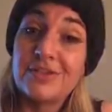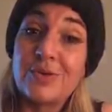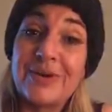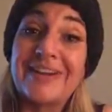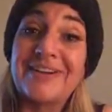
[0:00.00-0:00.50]

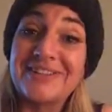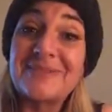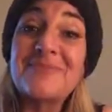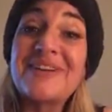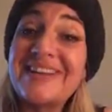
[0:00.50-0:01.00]
So I
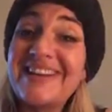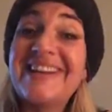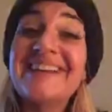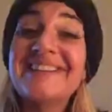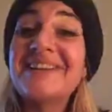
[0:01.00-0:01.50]
call
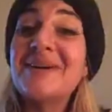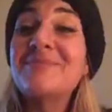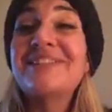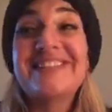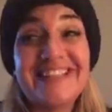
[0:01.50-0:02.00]
somebody else
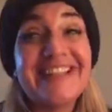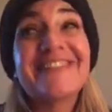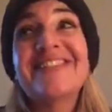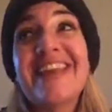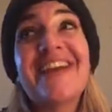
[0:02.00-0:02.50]
up to see
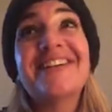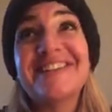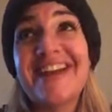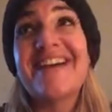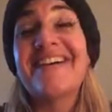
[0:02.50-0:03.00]
if they are
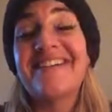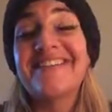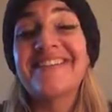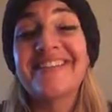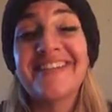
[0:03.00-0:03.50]

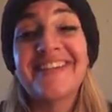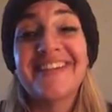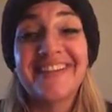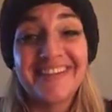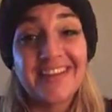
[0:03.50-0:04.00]
down,
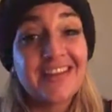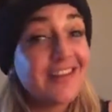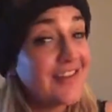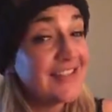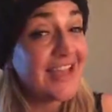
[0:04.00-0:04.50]

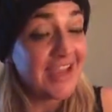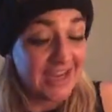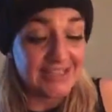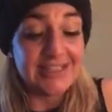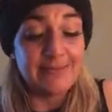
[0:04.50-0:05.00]
'cause I
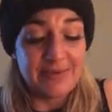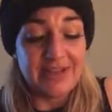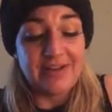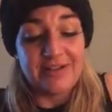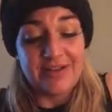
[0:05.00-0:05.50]
hate
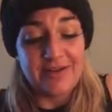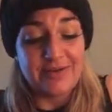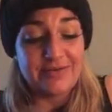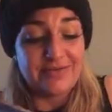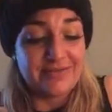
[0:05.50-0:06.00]
sleeping
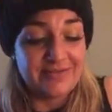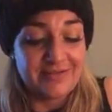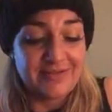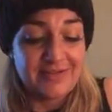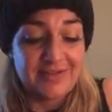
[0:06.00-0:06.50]
alone.
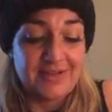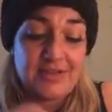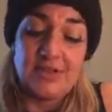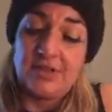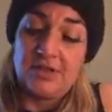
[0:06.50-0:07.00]

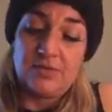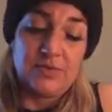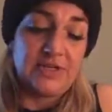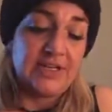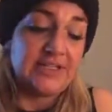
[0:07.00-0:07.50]

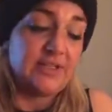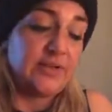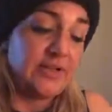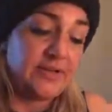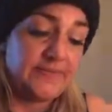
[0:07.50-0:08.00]
What did I do
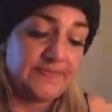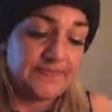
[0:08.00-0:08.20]
here?